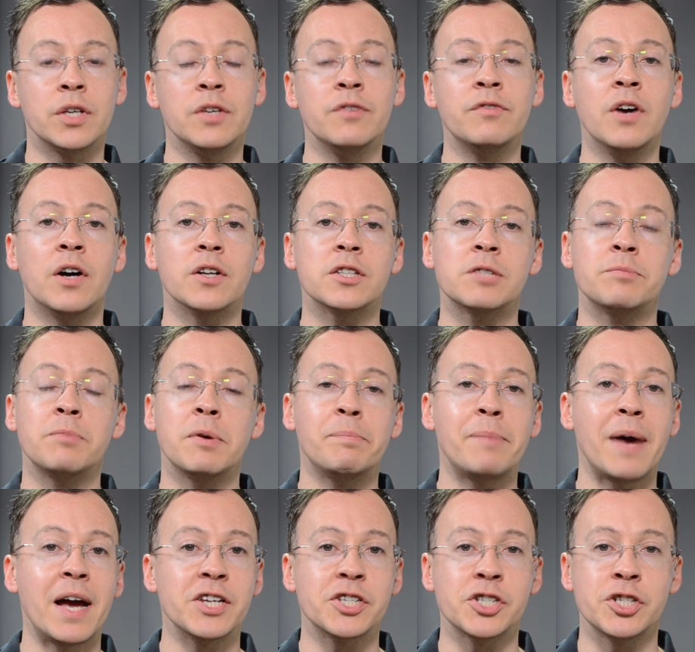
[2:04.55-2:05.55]
You've got to be
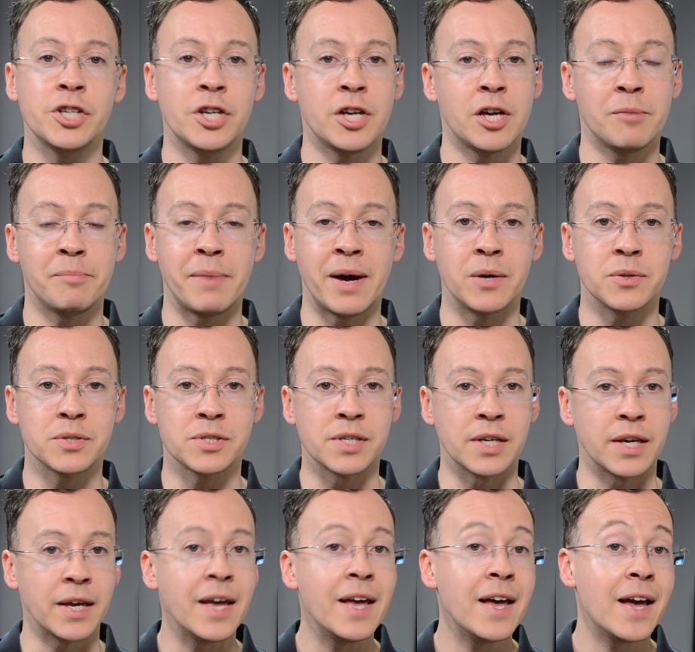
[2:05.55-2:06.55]
passionate about
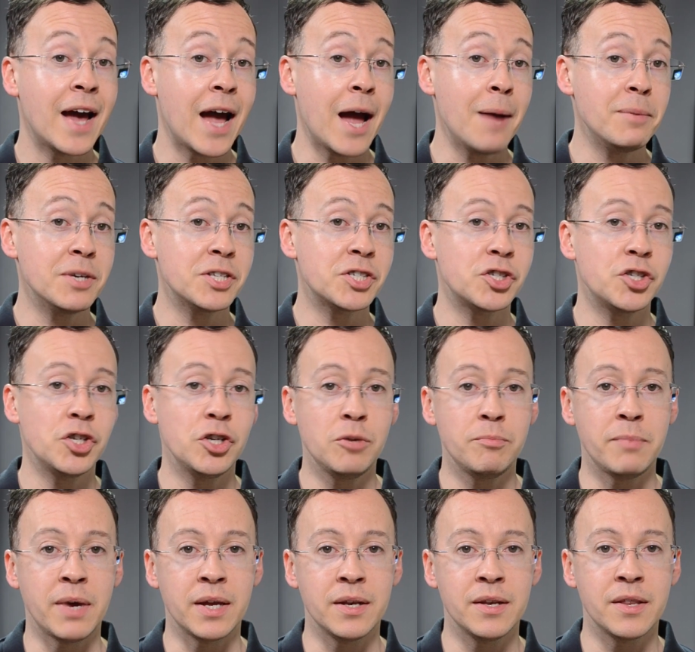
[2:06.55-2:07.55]
it. I'm
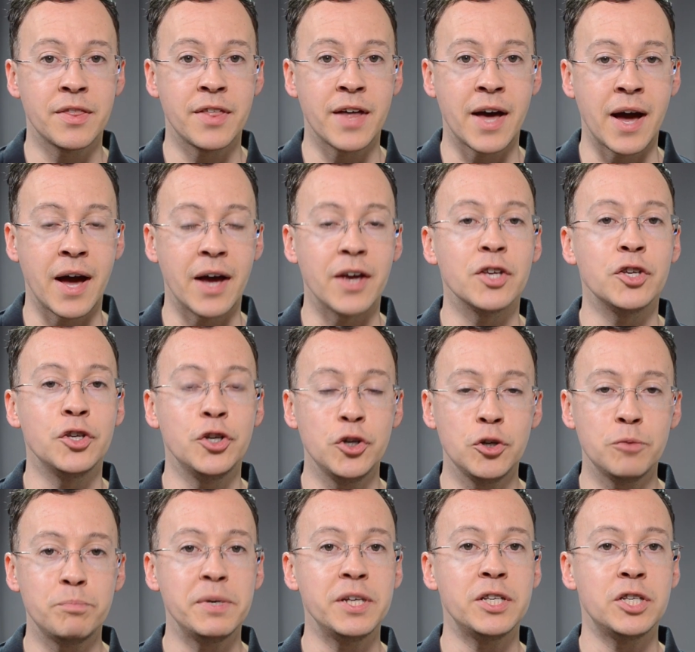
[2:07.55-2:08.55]
assuming that
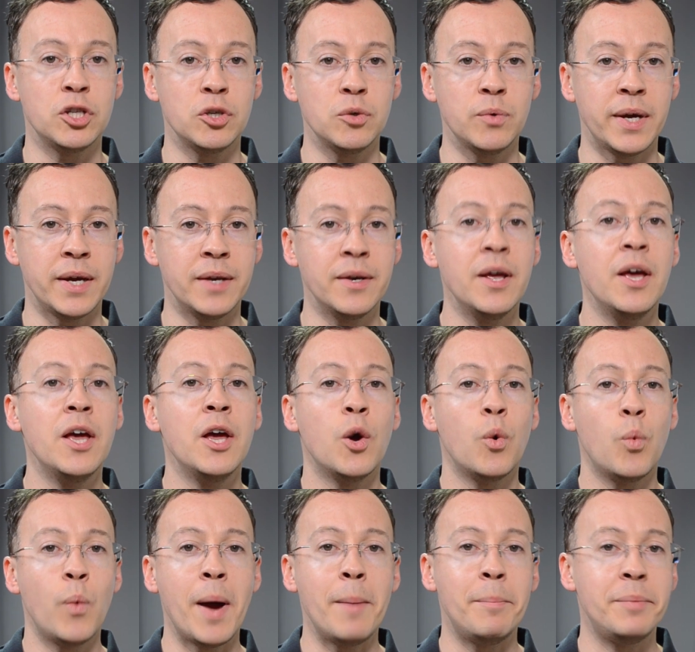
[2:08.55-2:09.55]
you'd be doing
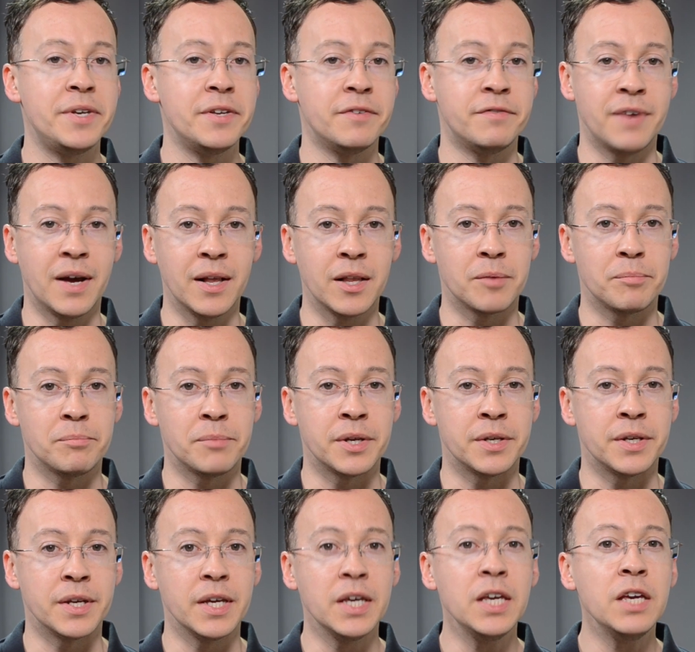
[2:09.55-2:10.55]
web
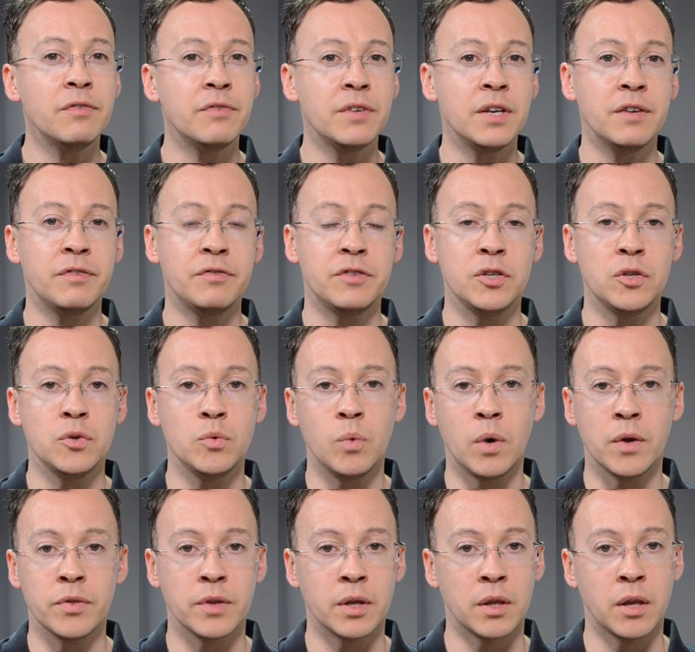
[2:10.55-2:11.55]
development even if you
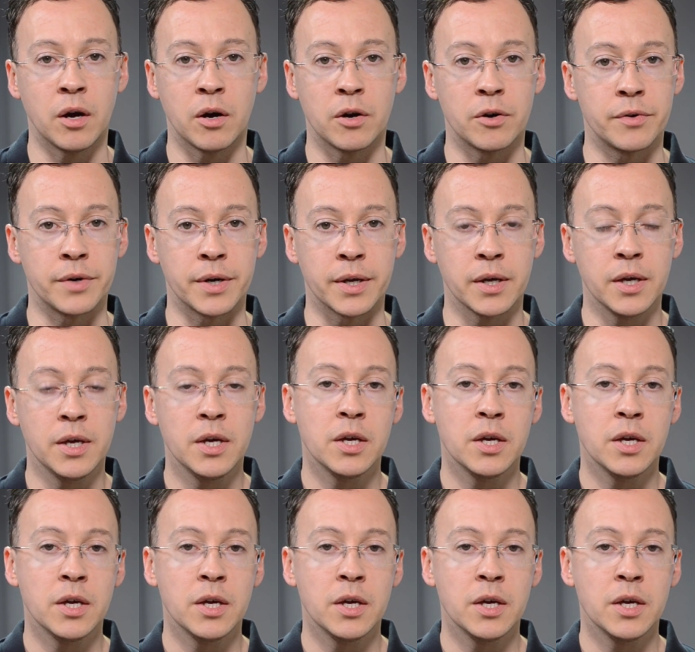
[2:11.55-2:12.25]
won the lottery.